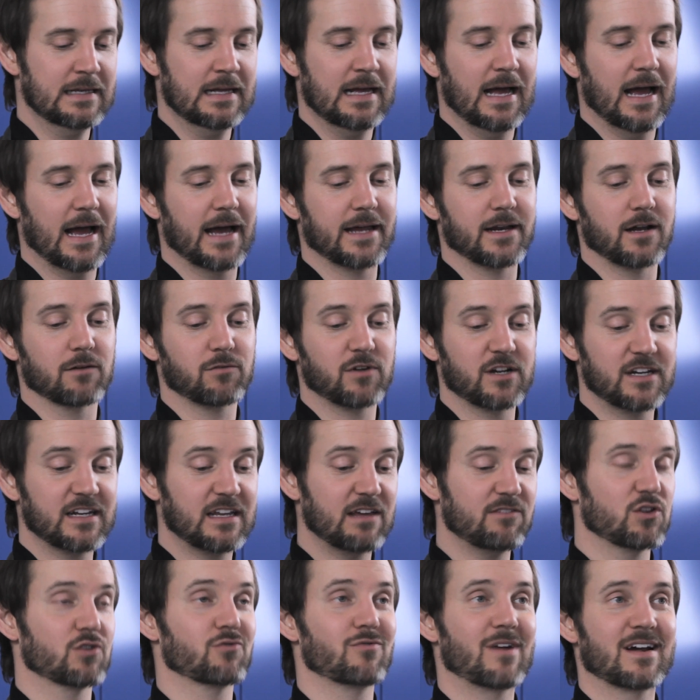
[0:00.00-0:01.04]
And I'm going to
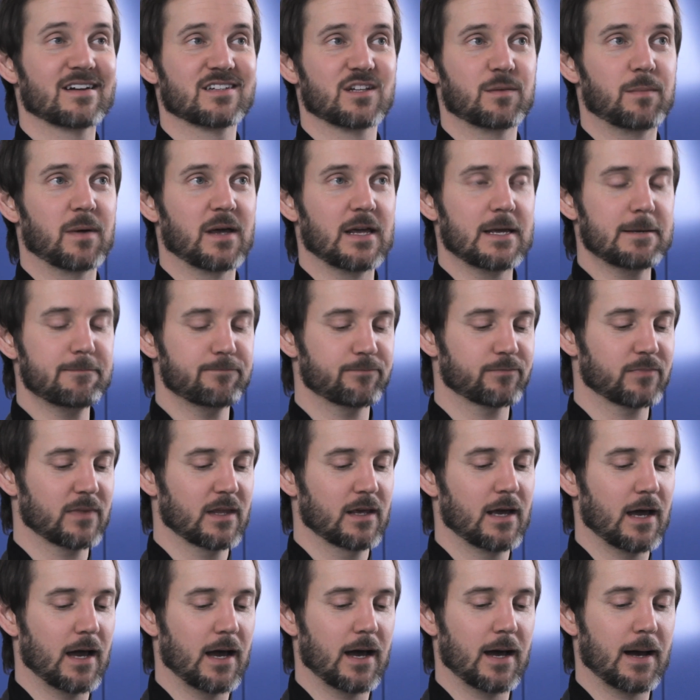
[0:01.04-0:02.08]
give you the recipe,
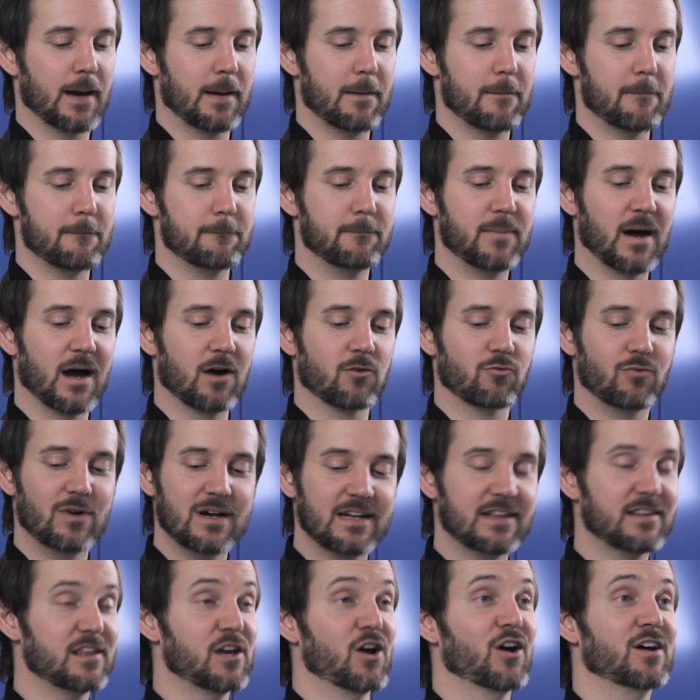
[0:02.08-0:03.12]
but
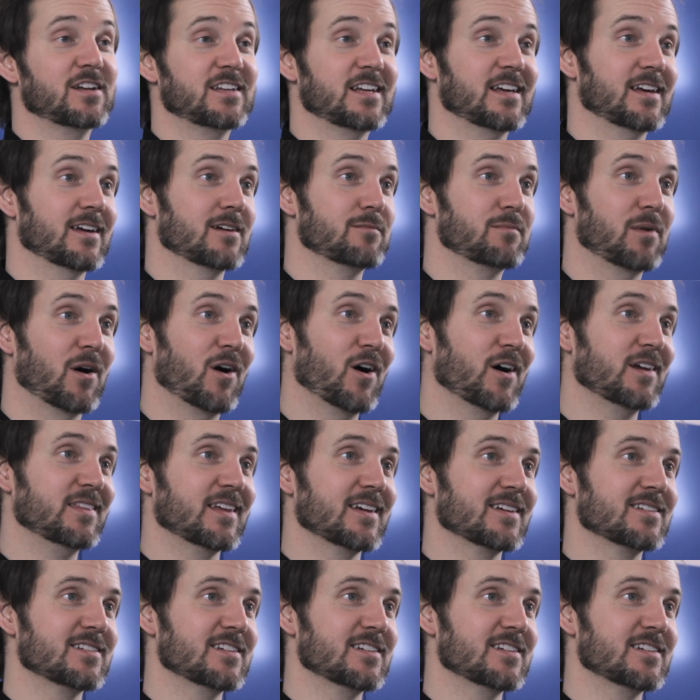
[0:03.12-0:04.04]
really the idea behind this